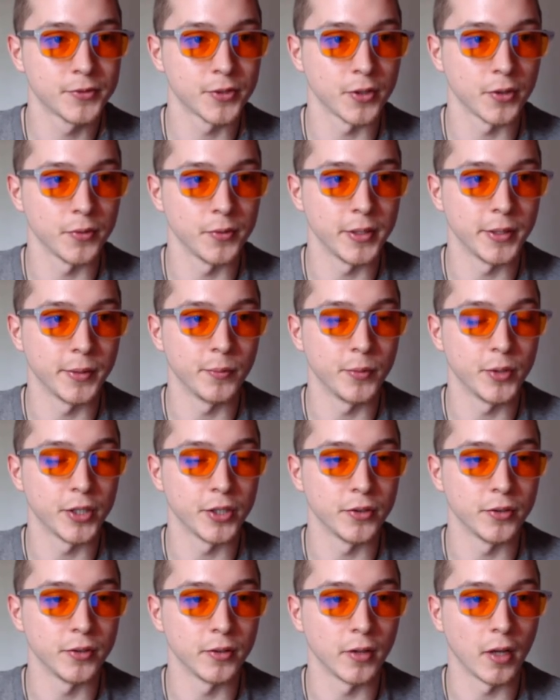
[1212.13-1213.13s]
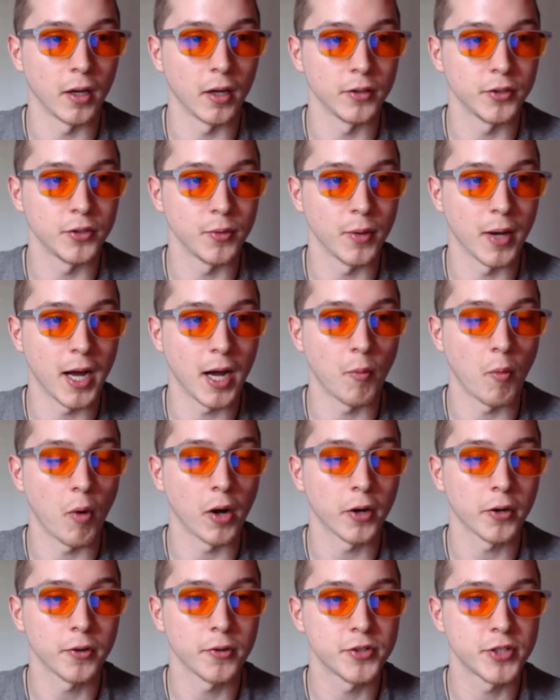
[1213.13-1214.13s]
So we, can uh, do hot
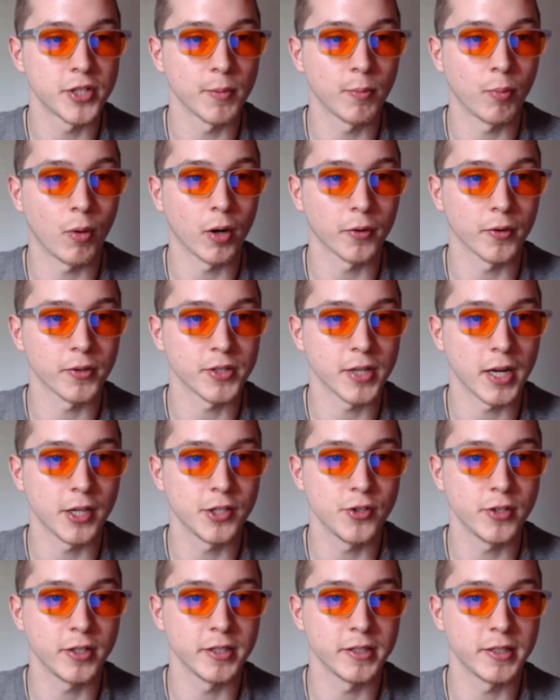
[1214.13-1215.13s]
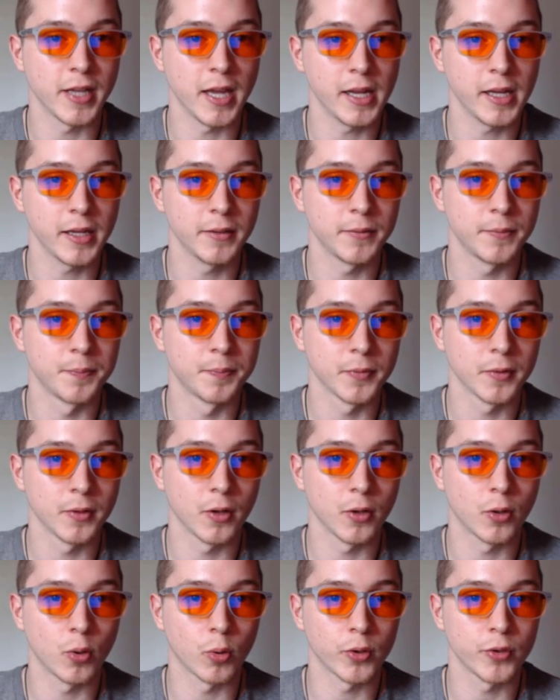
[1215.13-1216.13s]
water. Sip water as hot as you can take it.
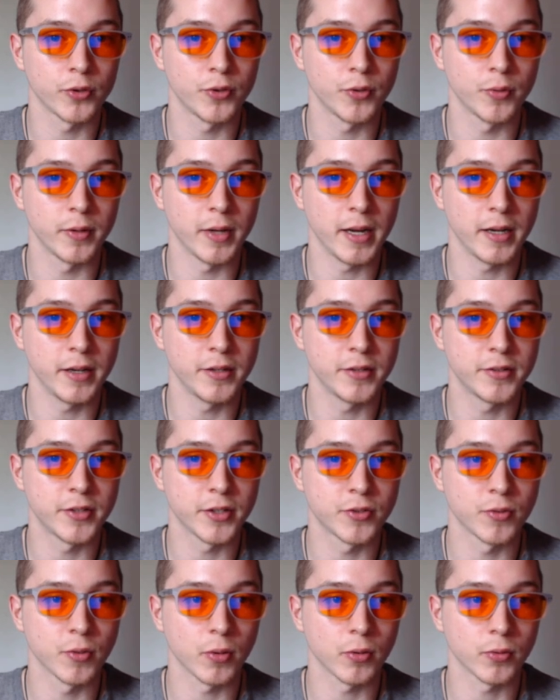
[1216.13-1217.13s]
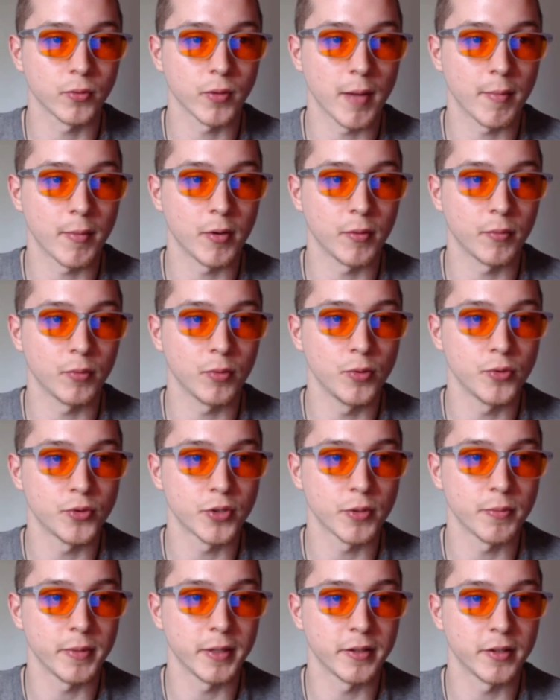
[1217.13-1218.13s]
According to an 86-year-old grandma who
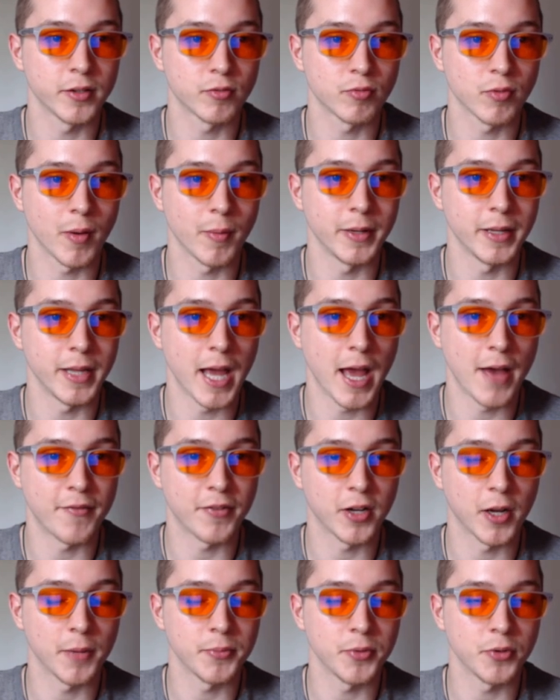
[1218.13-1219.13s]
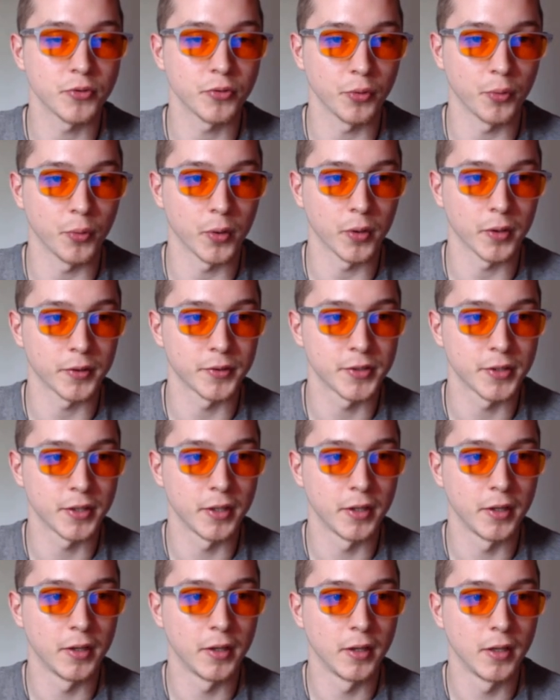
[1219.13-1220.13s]
submitted this remedy, half a cup usually works.
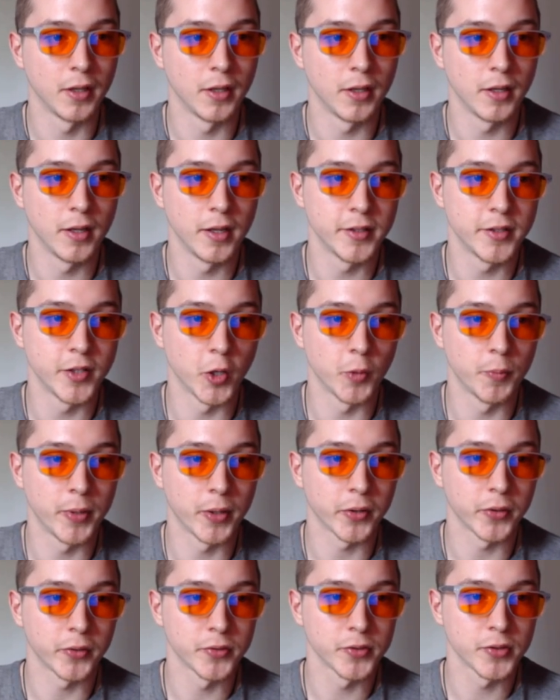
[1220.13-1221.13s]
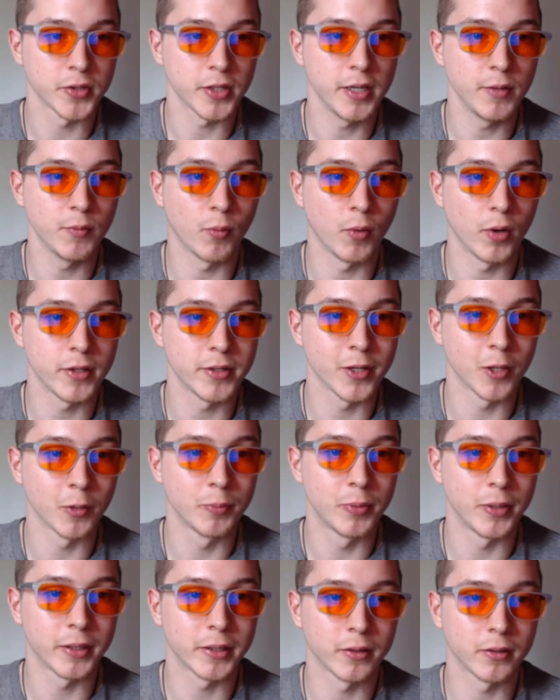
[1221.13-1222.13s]
Dill pickles. Eat one dill
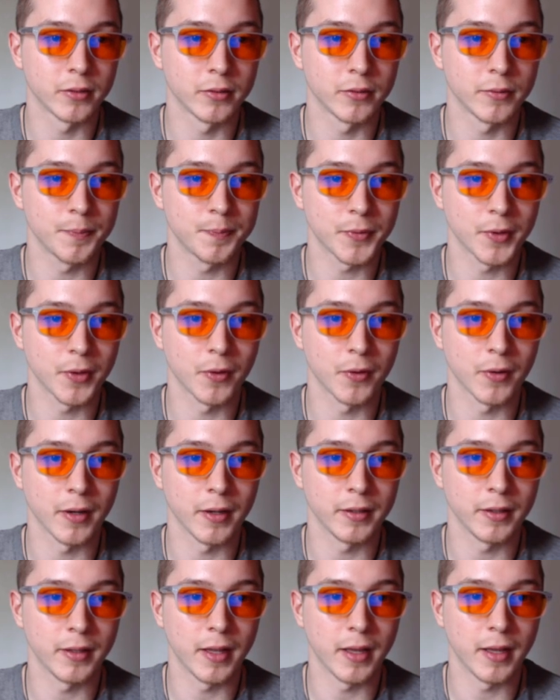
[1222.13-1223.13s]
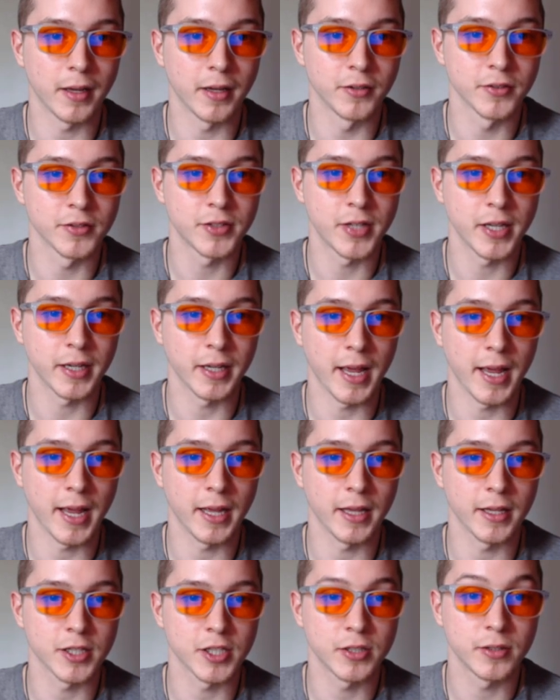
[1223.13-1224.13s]
pickle or else take a,
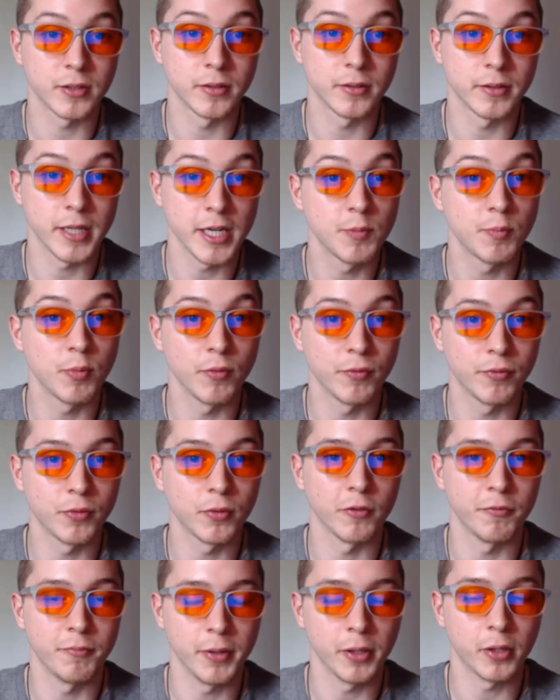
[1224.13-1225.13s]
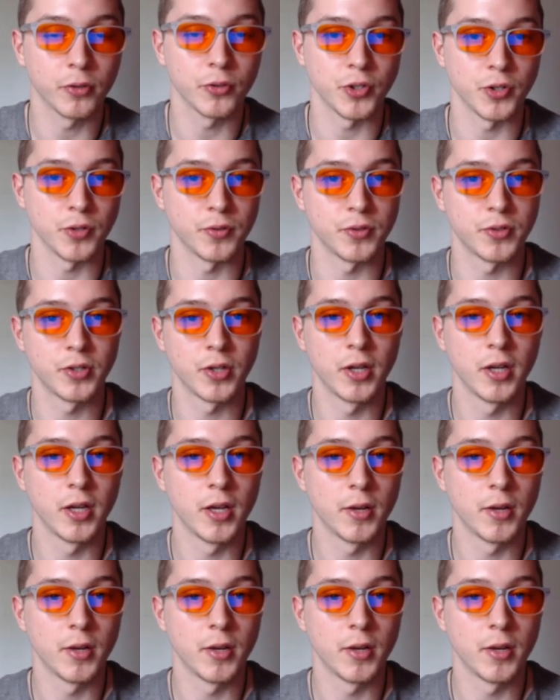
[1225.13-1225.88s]
a teaspoonful of pickle juice.